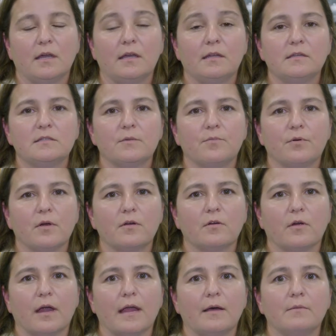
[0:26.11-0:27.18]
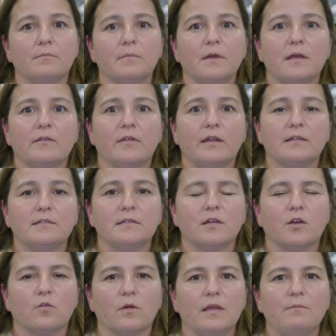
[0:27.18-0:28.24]
It is a program that is an
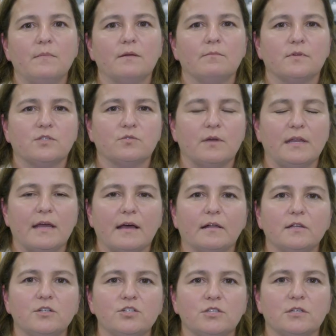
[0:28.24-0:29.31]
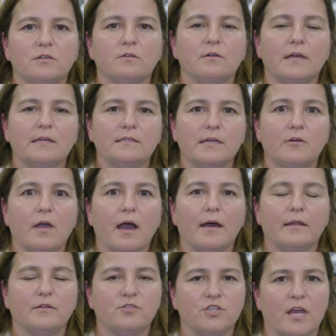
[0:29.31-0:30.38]
agreement between LSU and
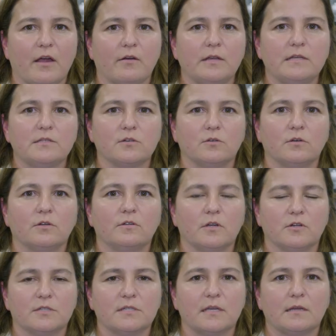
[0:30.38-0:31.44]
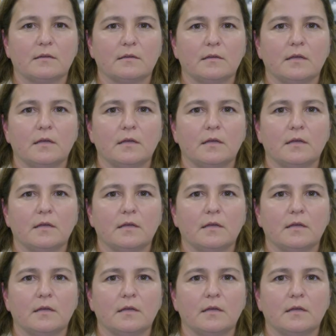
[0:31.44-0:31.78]
Delgado Charity School of Nursing.